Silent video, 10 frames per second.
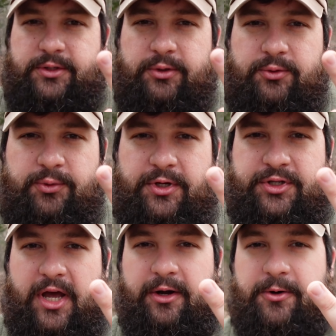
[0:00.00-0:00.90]
2
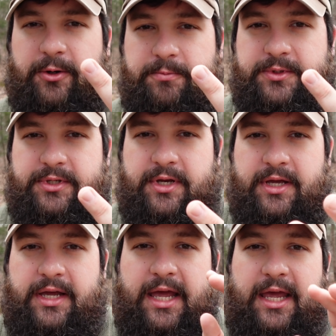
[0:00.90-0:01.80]
3-shot groups,
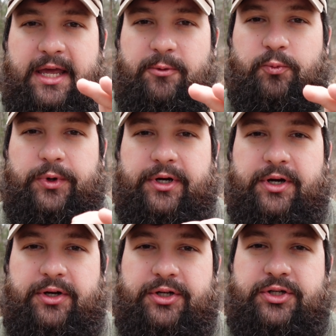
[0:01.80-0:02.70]
and we're
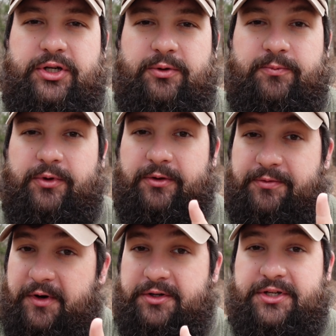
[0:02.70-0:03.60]
gonna shoot for the
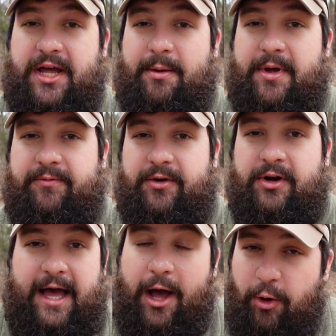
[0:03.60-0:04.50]
first time
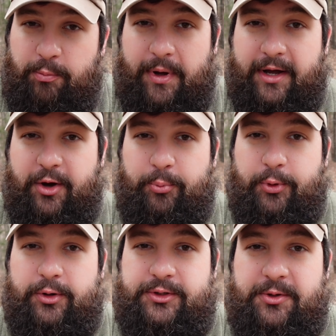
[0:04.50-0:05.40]
ever. I hope my
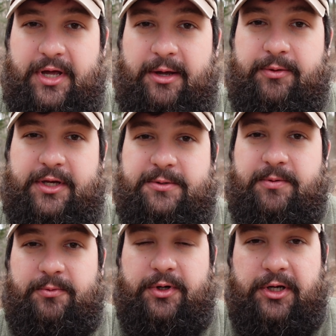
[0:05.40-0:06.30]
GoPro's okay with this,
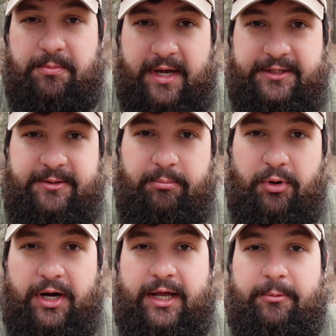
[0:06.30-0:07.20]
but we're gonna make some
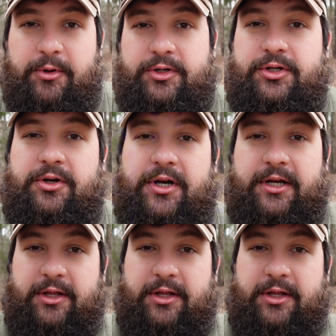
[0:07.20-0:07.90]
bread. I'm gonna shoot it into